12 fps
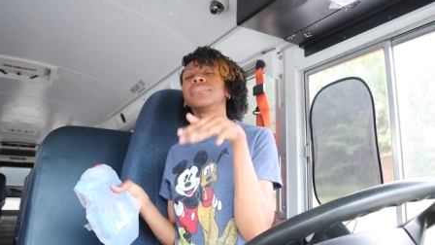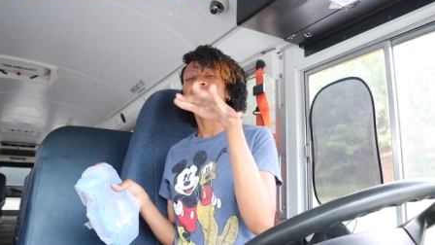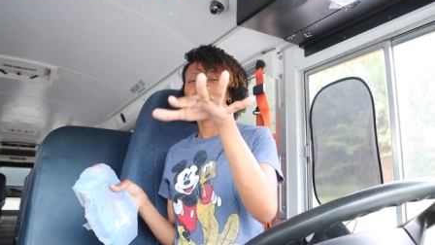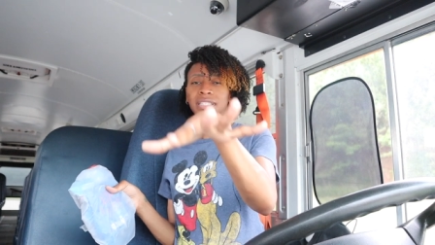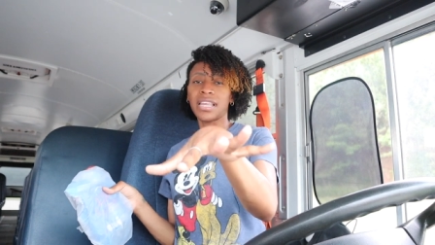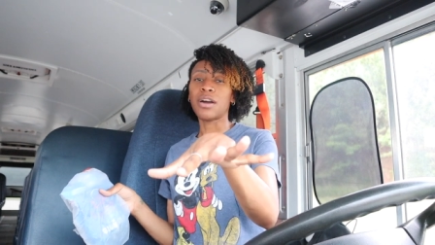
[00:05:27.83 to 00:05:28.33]

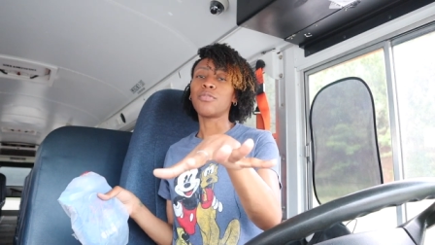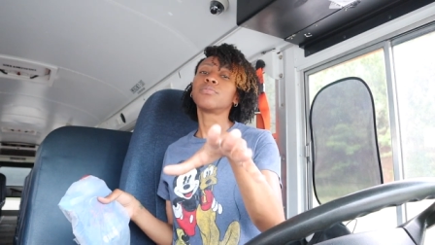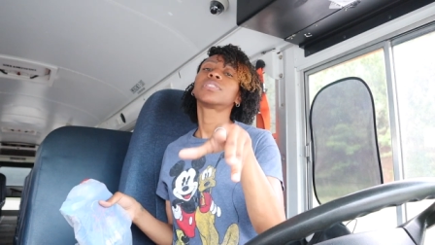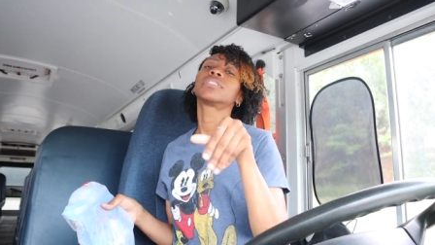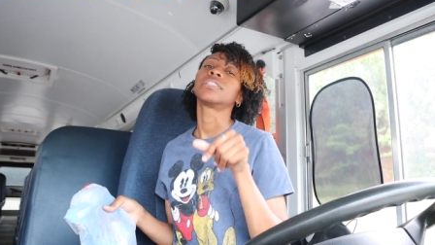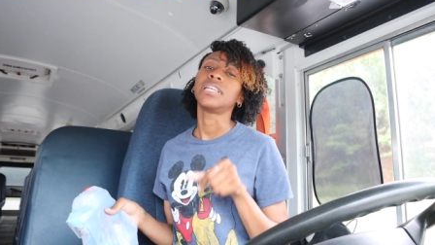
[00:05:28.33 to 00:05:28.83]
this is how I'm
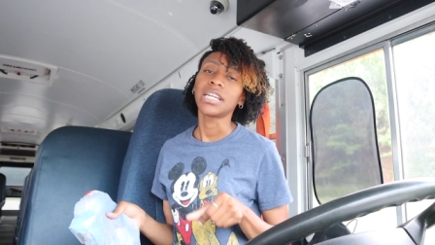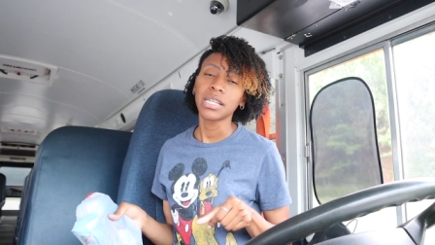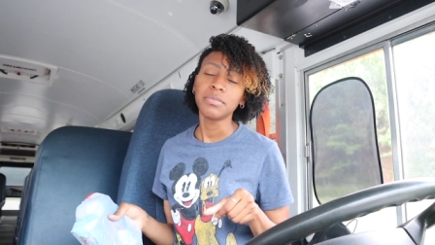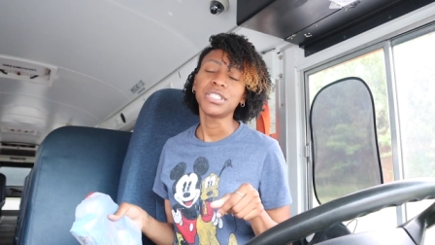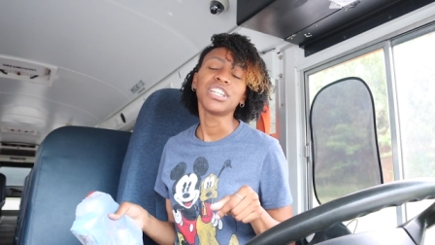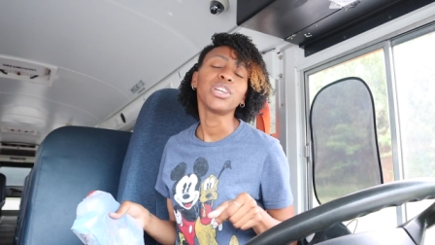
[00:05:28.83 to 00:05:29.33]
slick.
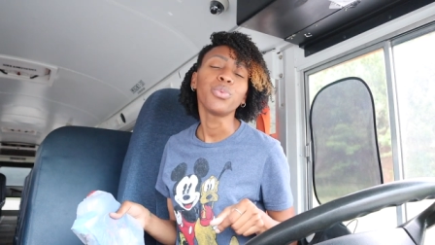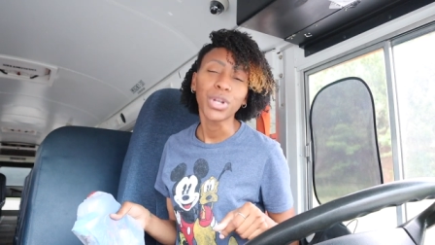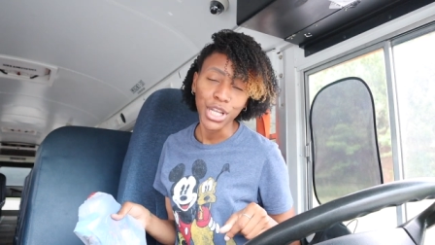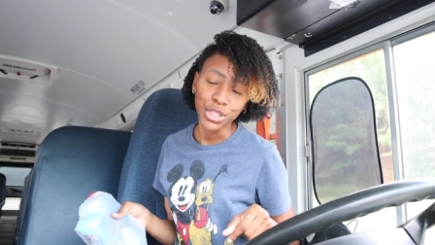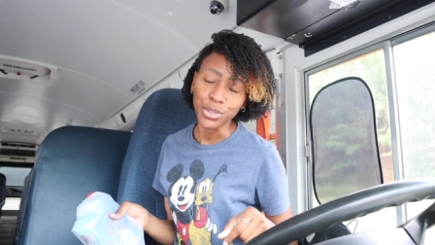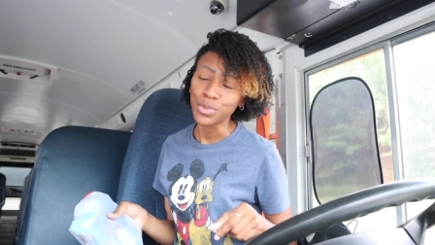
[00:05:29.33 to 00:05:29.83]
Let me tell you
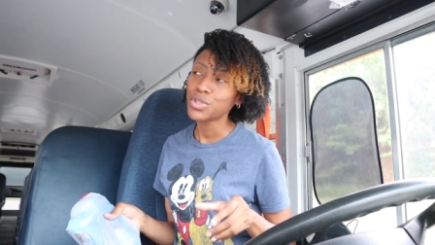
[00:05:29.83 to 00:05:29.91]
what I do.